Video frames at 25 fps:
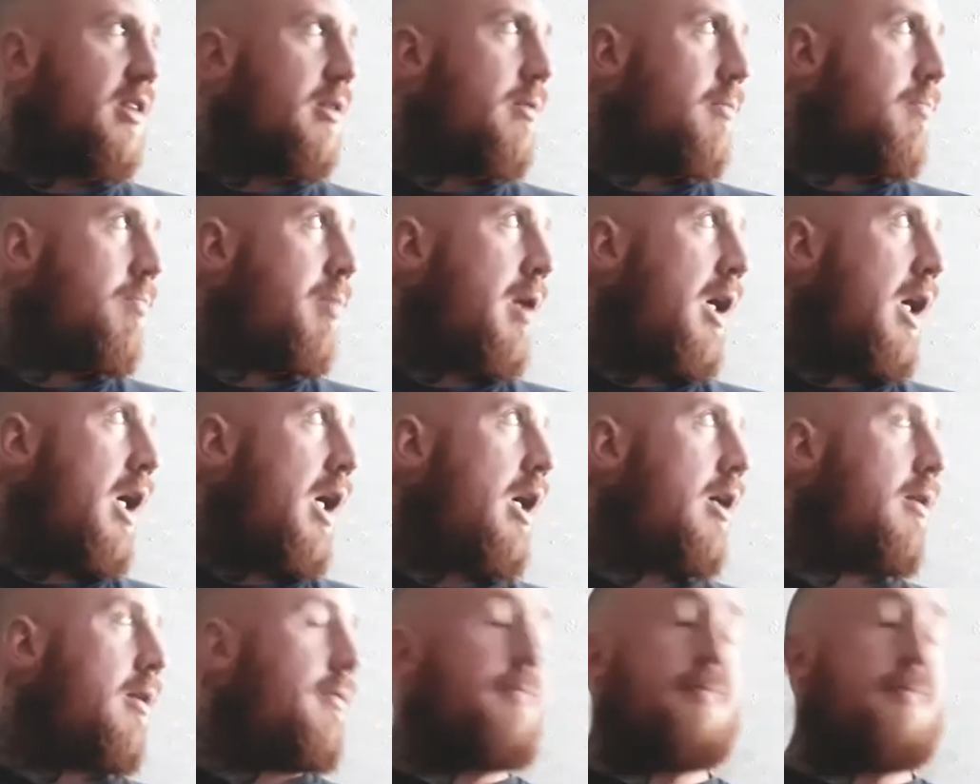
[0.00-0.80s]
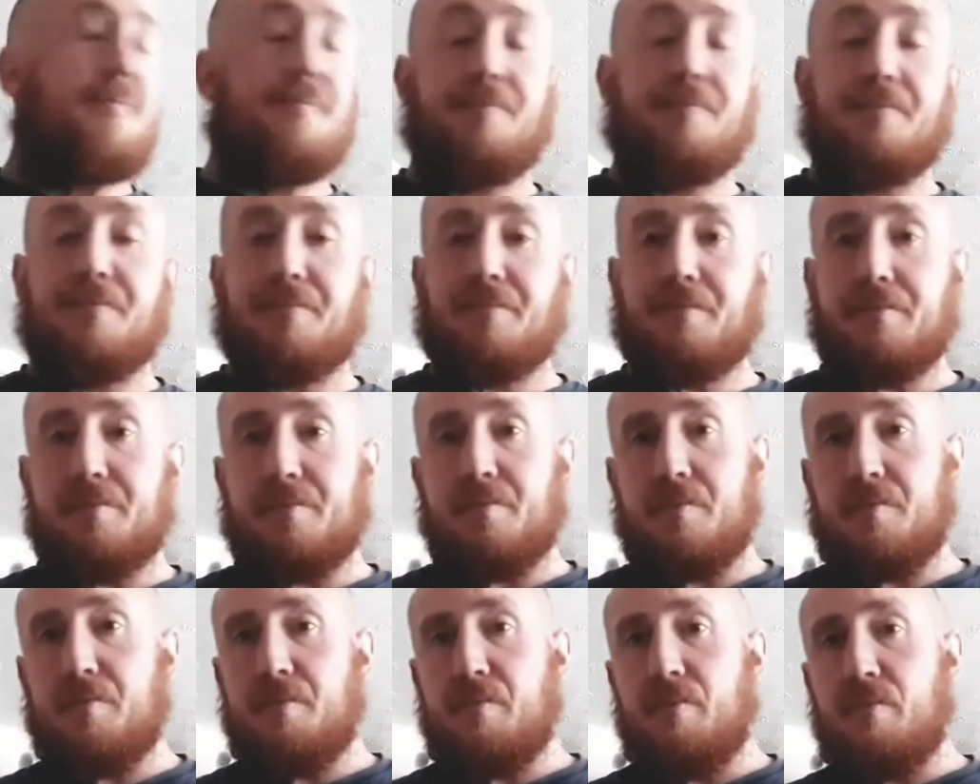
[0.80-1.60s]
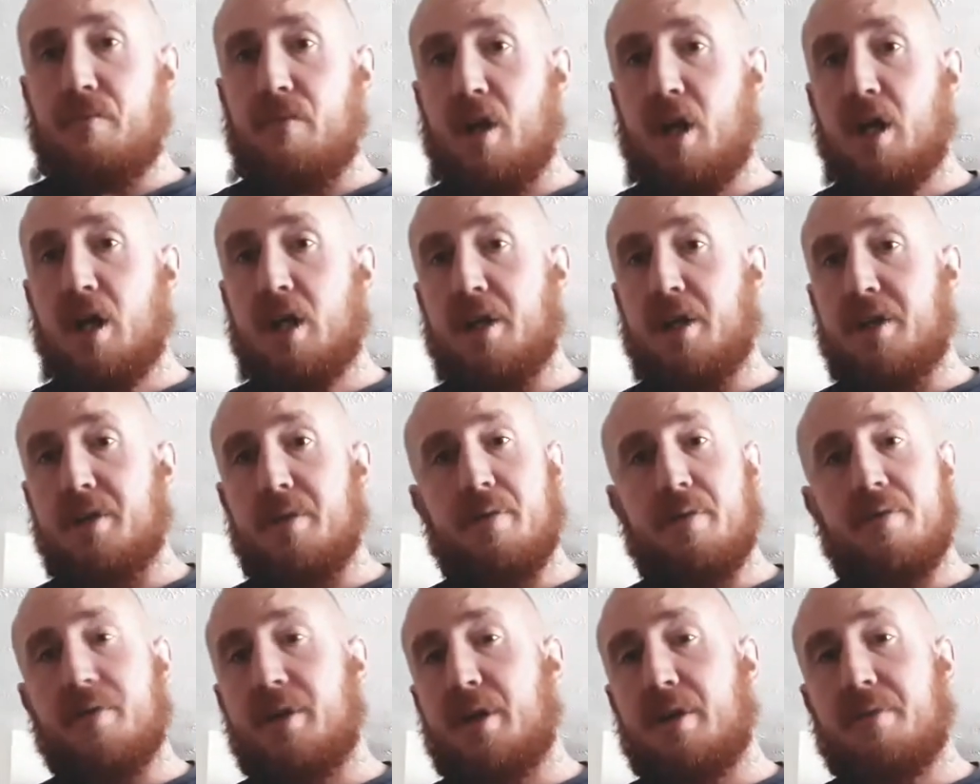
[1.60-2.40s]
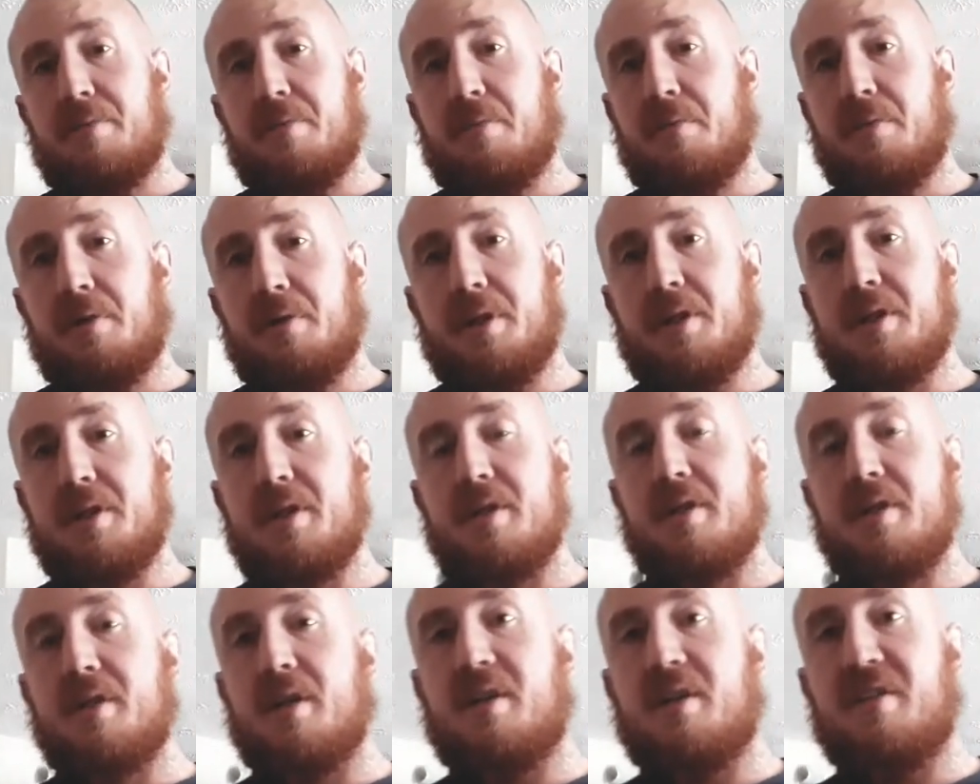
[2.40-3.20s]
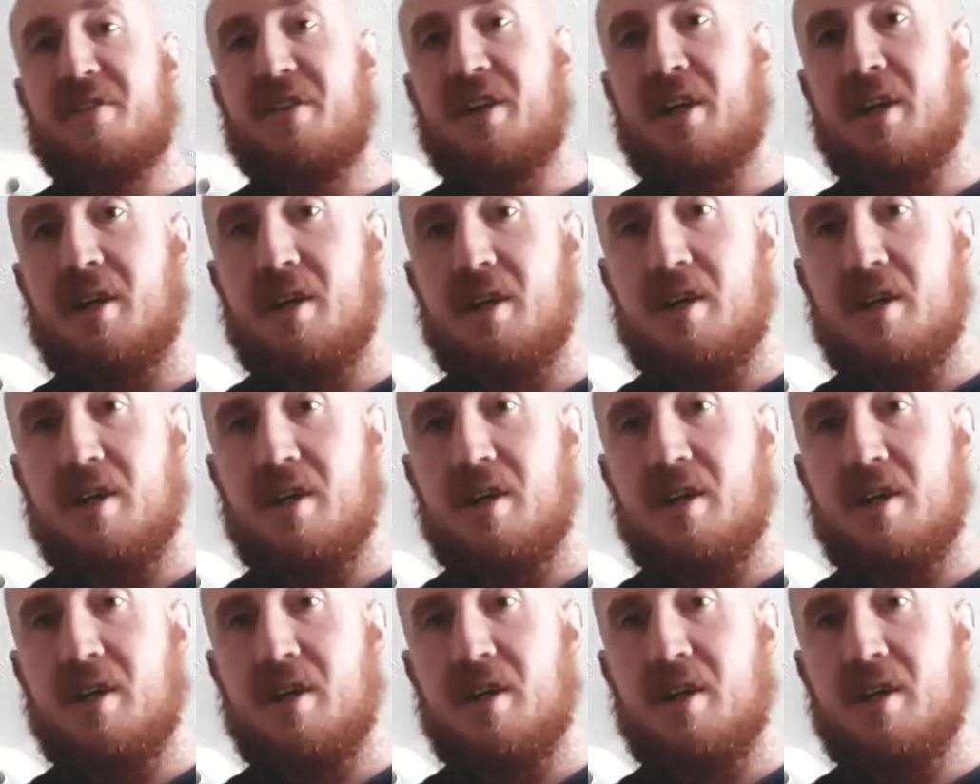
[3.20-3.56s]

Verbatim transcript: But I could do with another one. So I think I'm